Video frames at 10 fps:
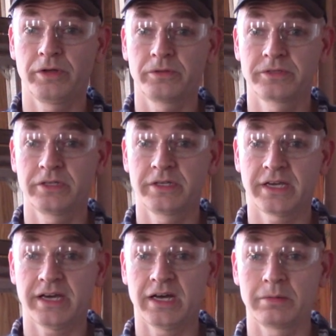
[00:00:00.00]
see the
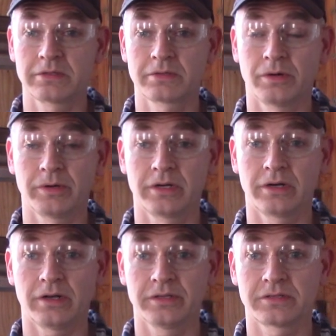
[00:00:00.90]
economy's going and
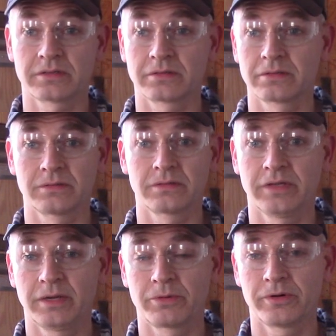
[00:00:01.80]
all this
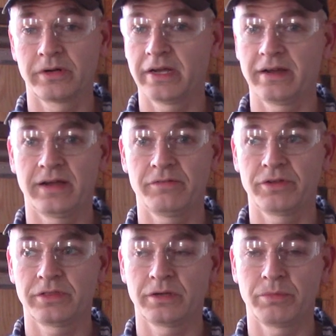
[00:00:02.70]
labor and
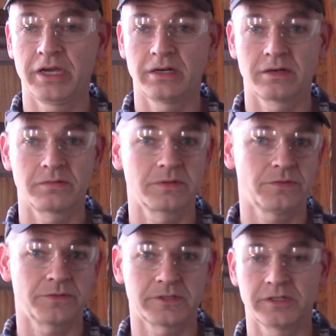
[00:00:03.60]
everything made in
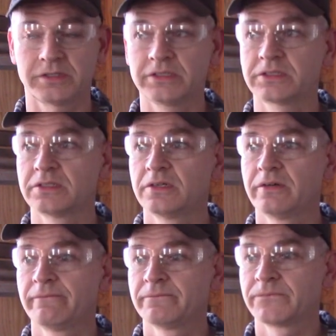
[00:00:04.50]
different countries,
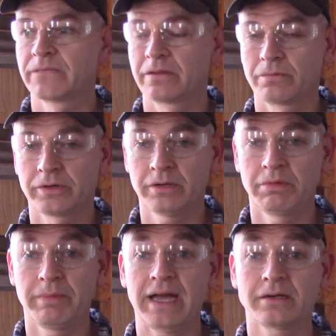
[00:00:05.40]
we're going to
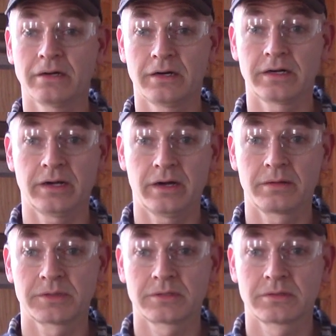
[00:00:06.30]
be back to hard
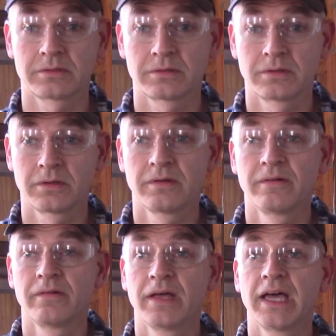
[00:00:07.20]
times.
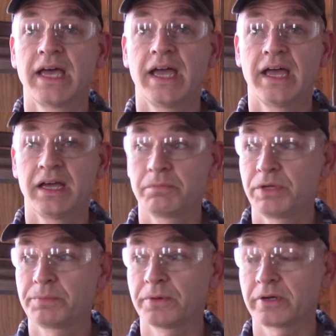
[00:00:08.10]
And
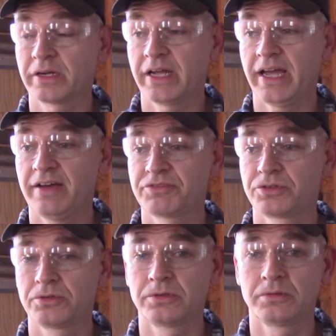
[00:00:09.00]
people are going to have
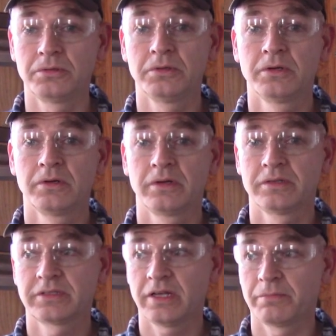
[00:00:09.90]
to,
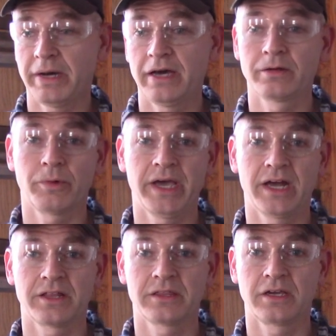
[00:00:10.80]
instead of buy their way
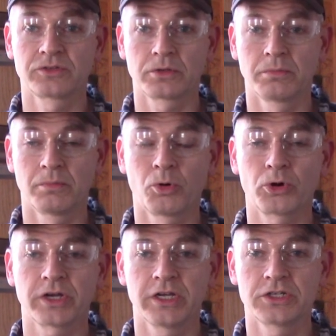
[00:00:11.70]
out of things or
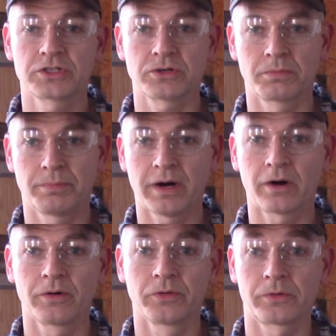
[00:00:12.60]
mortgage or
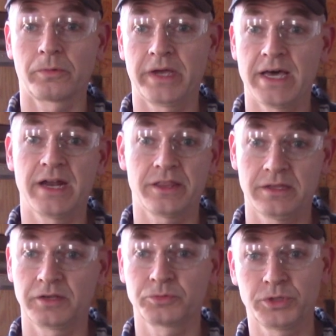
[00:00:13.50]
borrow their way out of
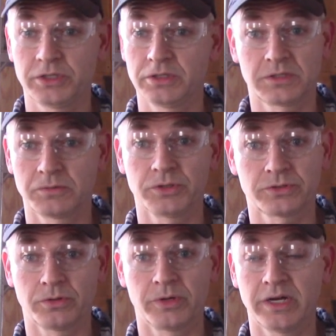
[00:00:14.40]
things, which is what's
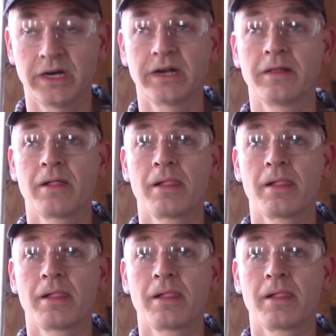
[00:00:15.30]
going on,